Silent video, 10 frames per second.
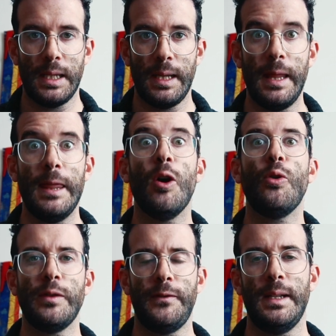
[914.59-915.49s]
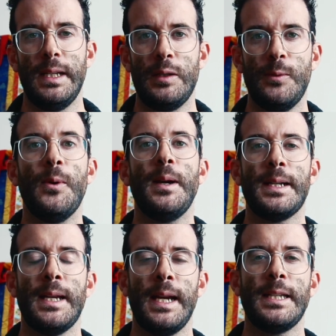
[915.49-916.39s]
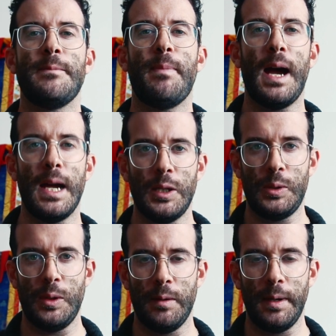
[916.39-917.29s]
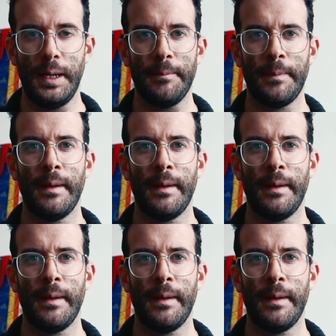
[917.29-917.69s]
those feelings to expand to your body.